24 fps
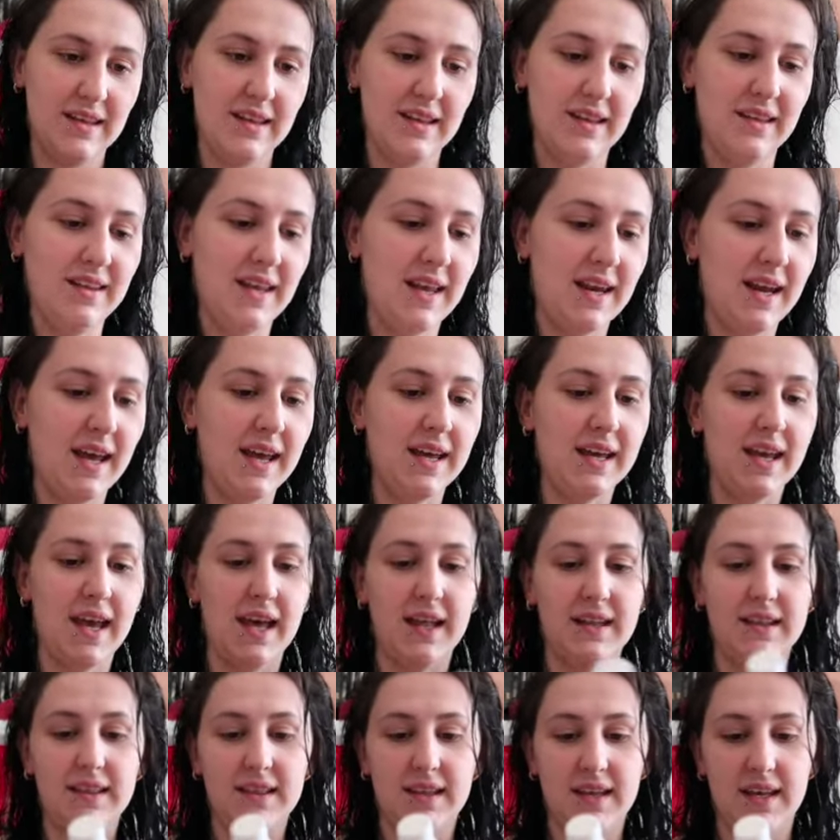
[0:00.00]
And then I
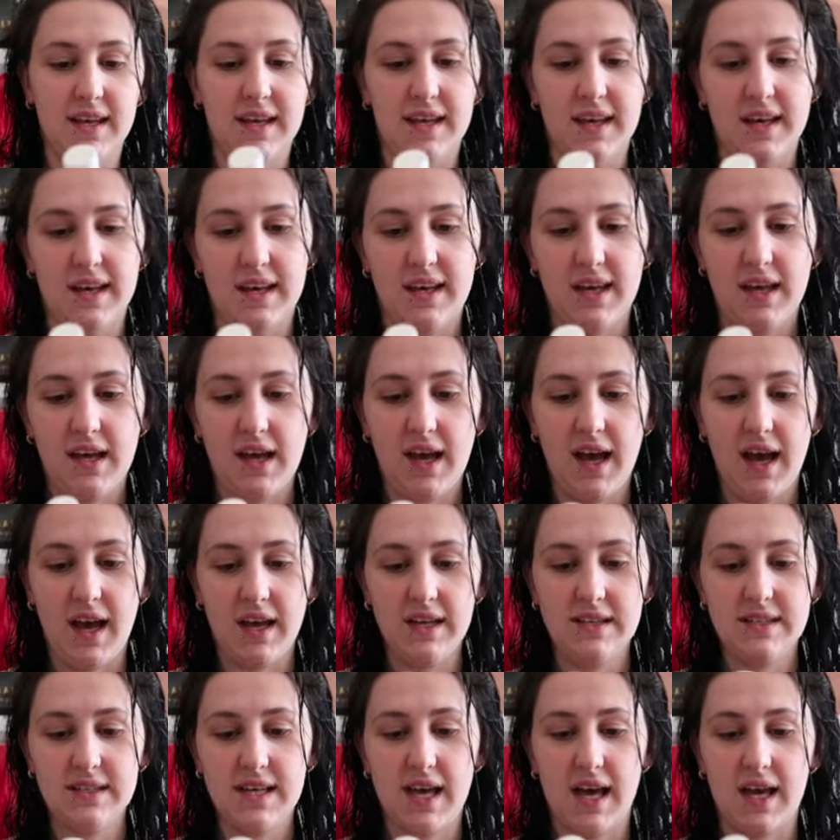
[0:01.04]
get the
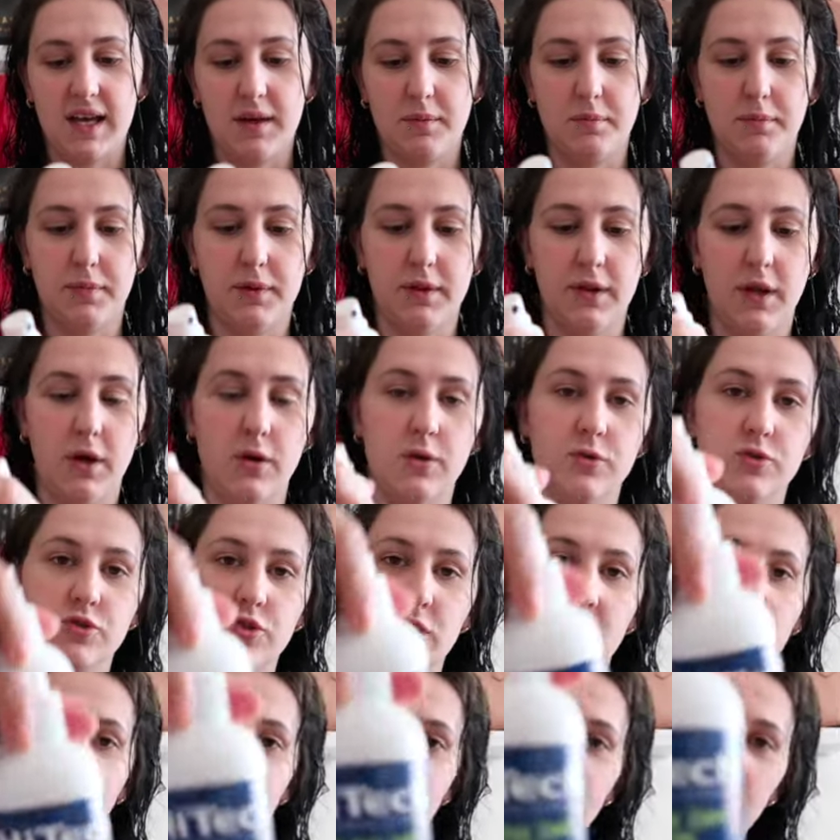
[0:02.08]
high-tech blow dry